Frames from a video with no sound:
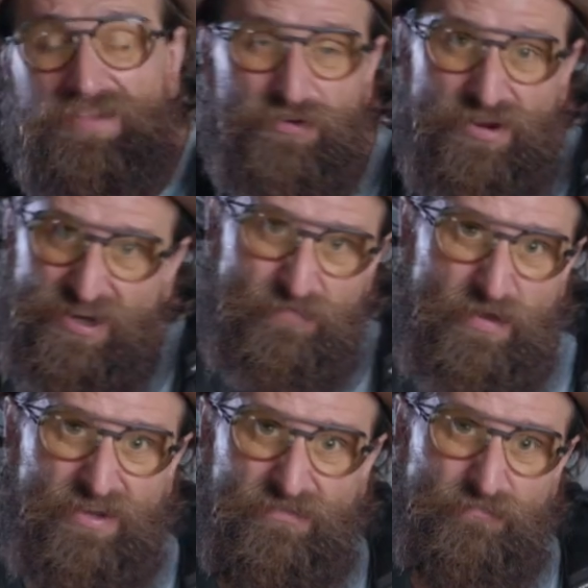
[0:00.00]
They're not gonna
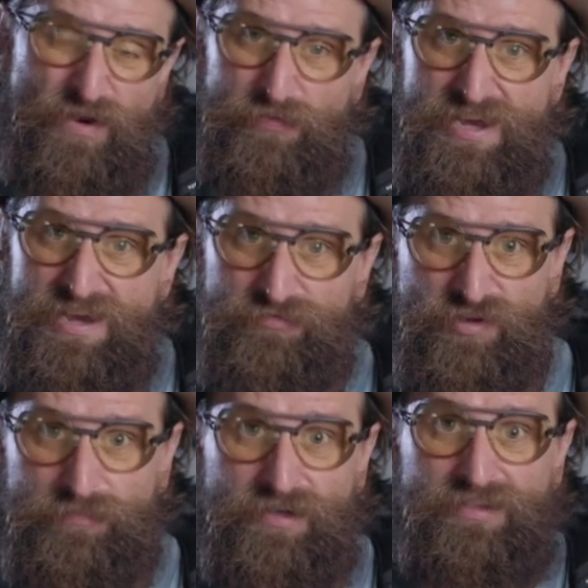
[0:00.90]
make probably a hip
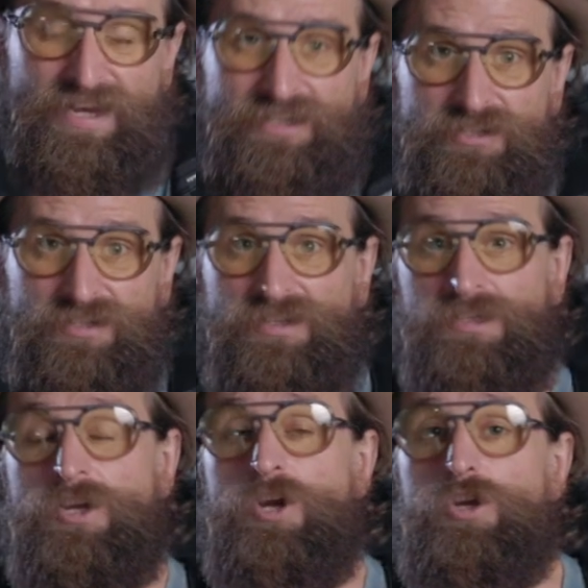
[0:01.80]
strap that attaches to
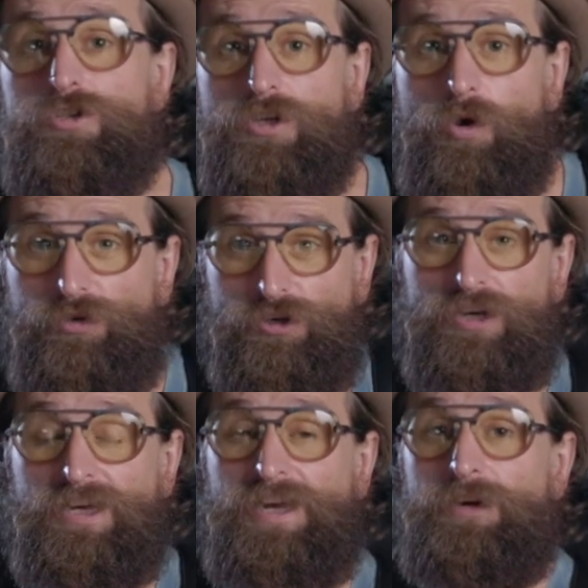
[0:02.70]
this. So you're
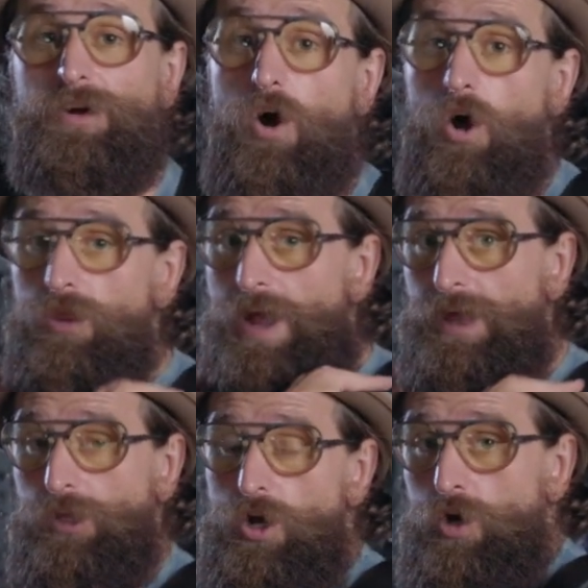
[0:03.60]
gonna carry all
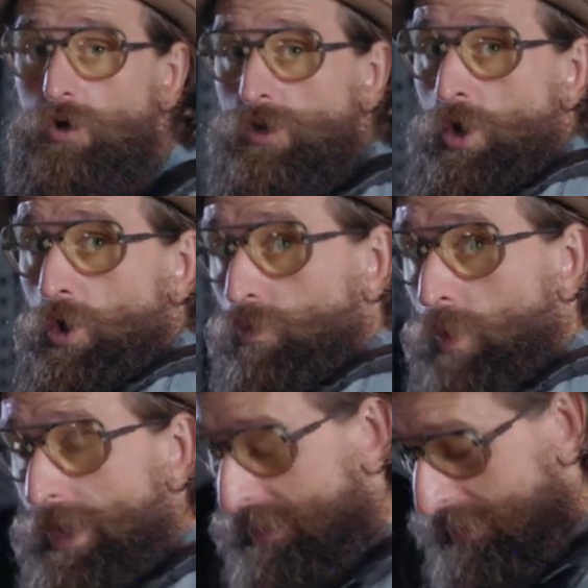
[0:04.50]
that load
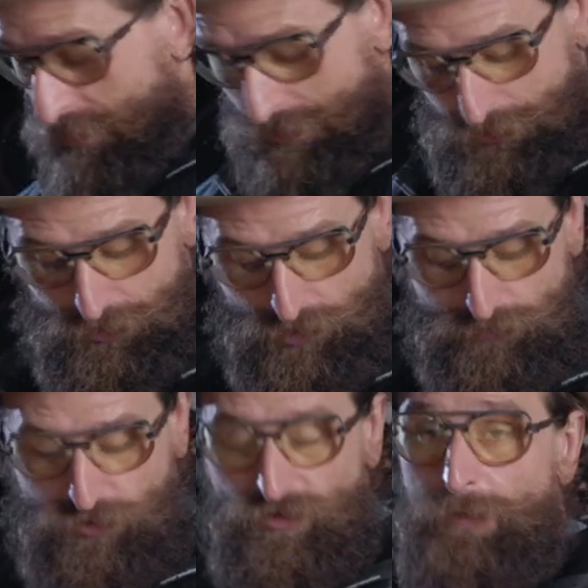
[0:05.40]
right here. The
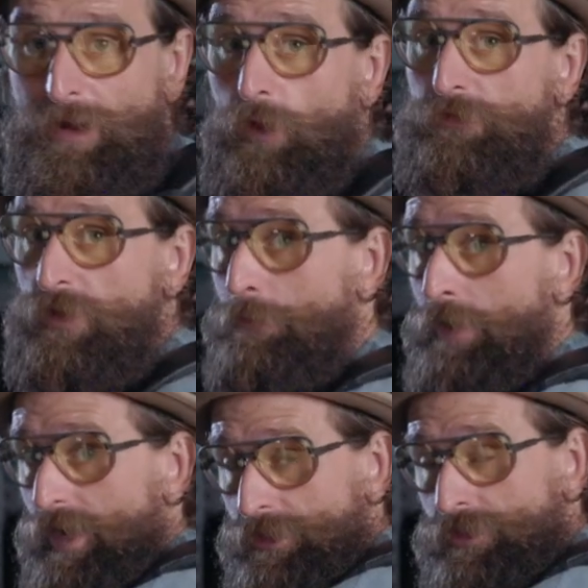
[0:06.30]
sternum strap helps a
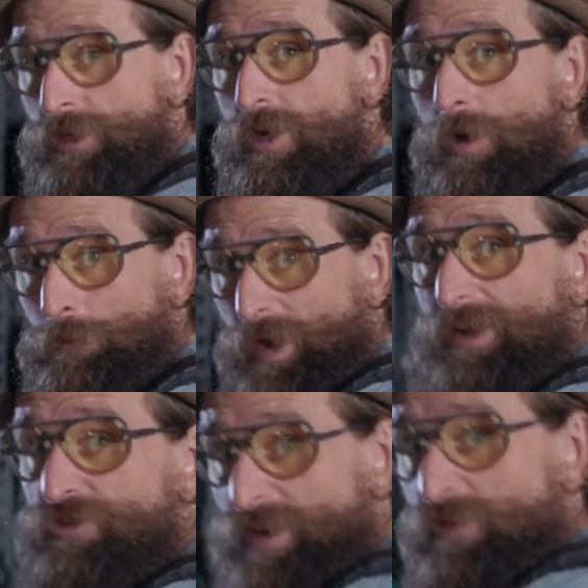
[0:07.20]
bunch,
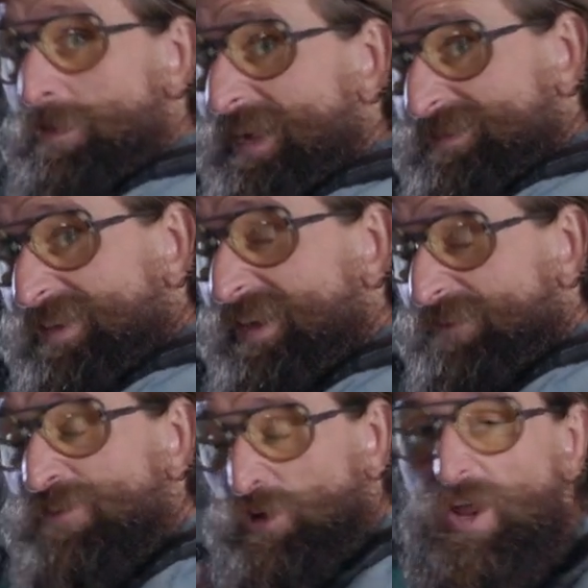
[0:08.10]
but travel bags can
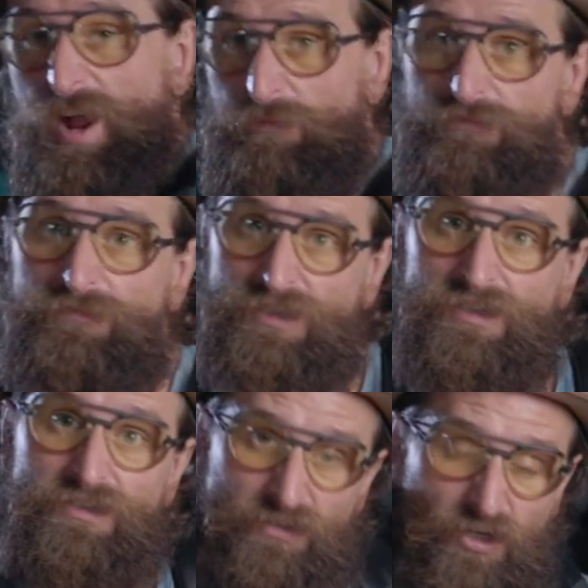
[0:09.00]
get filled up.
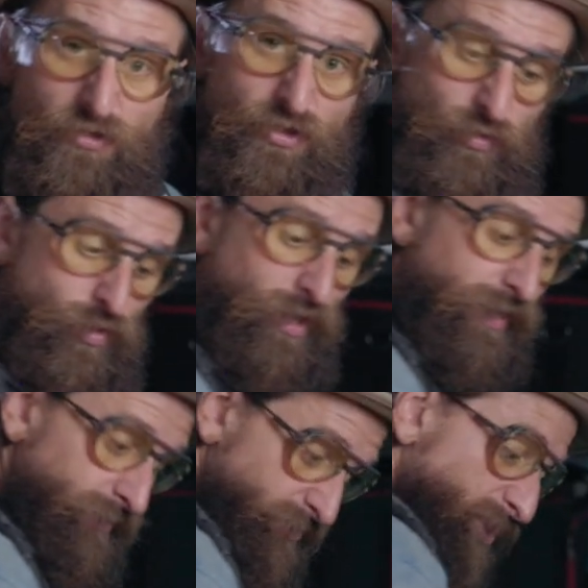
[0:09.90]
You know, you can
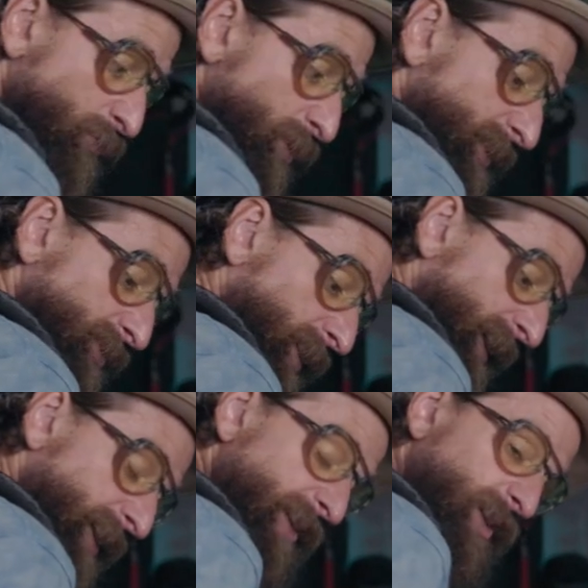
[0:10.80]
really, you can really start
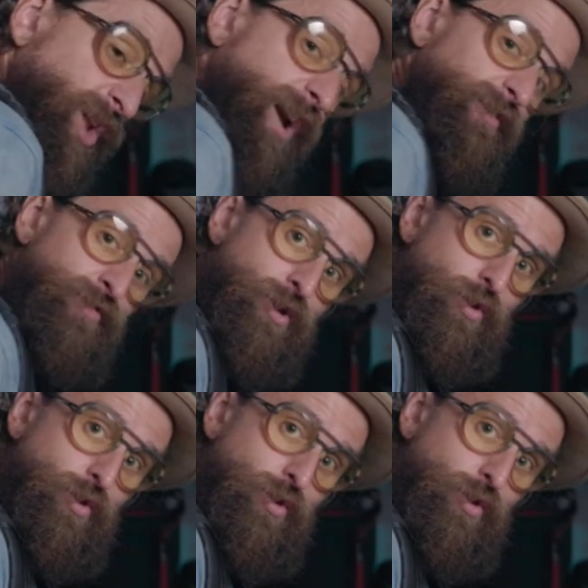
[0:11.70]
carrying a lot of